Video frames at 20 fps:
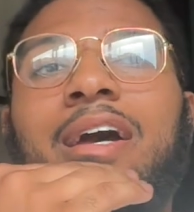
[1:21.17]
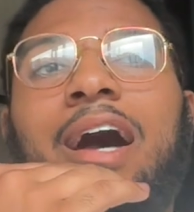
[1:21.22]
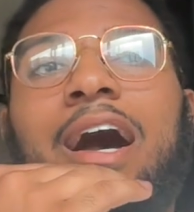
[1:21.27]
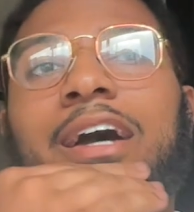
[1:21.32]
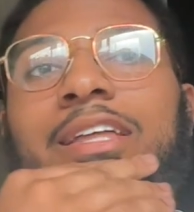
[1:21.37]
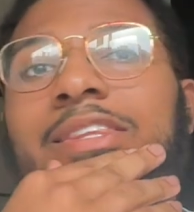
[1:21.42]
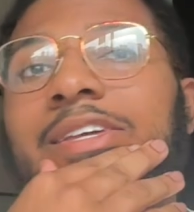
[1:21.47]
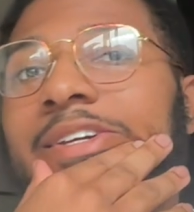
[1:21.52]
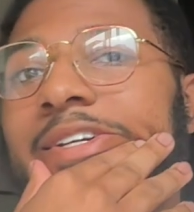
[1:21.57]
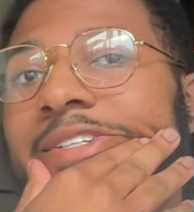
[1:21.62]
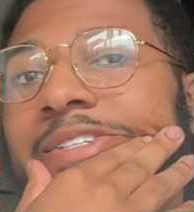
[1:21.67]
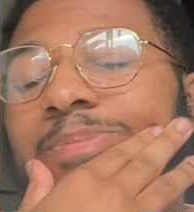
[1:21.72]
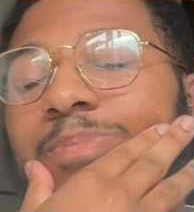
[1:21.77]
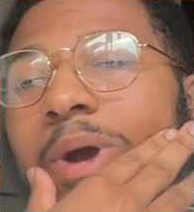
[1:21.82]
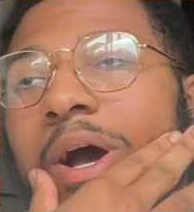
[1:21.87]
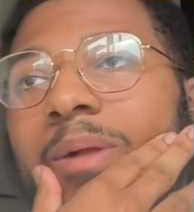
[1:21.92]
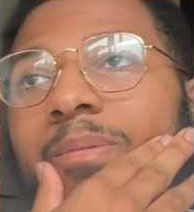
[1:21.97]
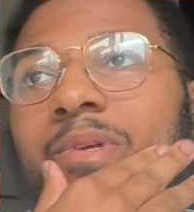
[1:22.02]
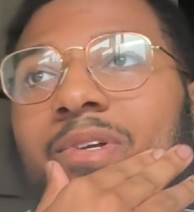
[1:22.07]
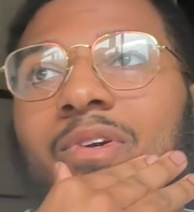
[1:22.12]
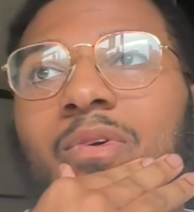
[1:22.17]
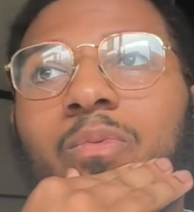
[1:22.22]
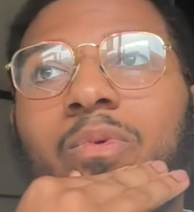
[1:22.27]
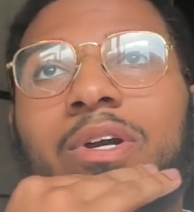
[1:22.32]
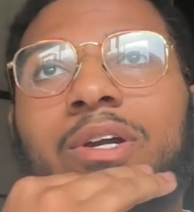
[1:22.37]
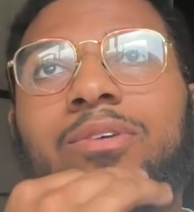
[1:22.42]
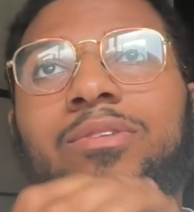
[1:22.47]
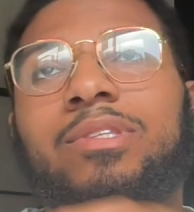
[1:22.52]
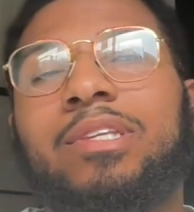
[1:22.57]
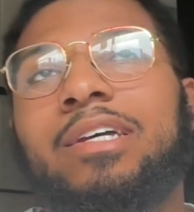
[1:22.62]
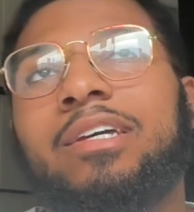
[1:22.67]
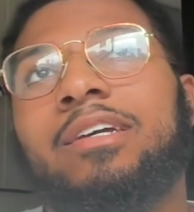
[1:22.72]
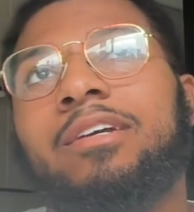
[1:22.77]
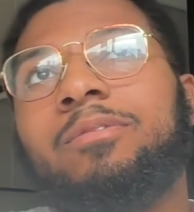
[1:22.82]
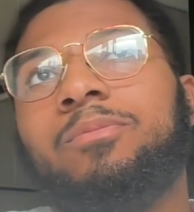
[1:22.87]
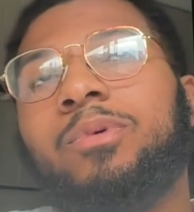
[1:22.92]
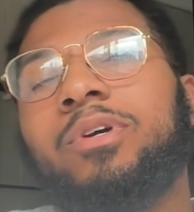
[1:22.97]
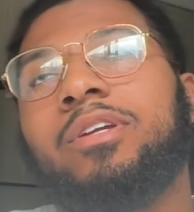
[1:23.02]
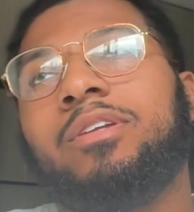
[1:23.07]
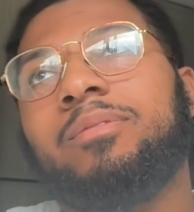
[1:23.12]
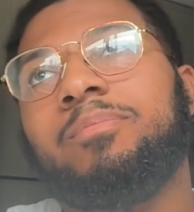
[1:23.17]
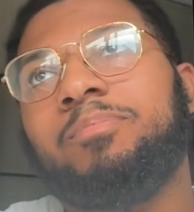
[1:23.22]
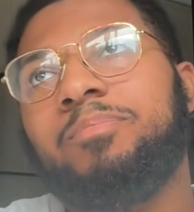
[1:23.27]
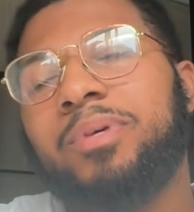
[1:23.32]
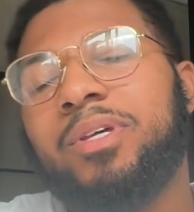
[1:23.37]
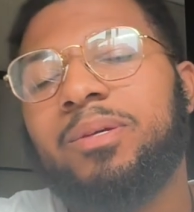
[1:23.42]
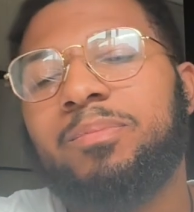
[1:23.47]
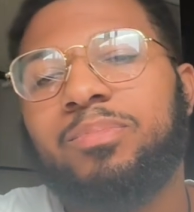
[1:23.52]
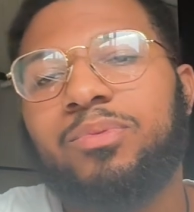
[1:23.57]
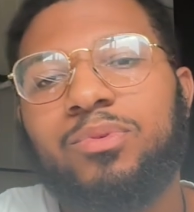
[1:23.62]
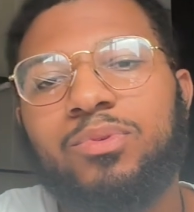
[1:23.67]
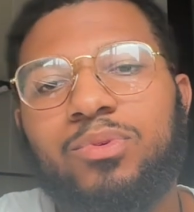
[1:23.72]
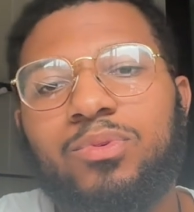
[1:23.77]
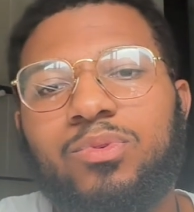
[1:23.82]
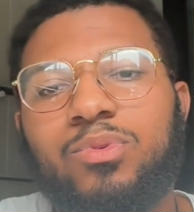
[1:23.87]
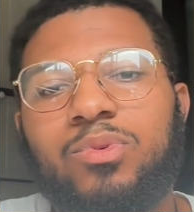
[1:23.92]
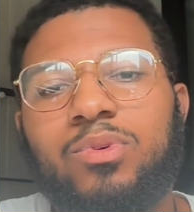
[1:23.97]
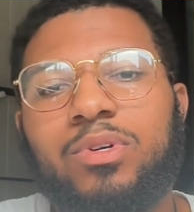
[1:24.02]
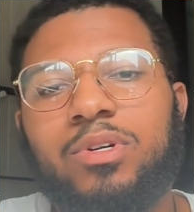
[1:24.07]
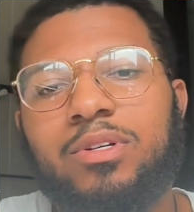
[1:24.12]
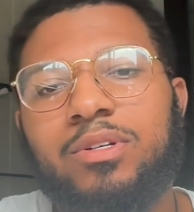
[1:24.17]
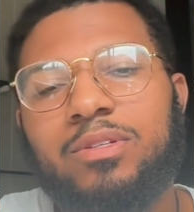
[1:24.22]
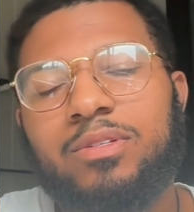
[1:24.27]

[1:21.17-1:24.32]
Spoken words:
I think it's probably a weird thing when people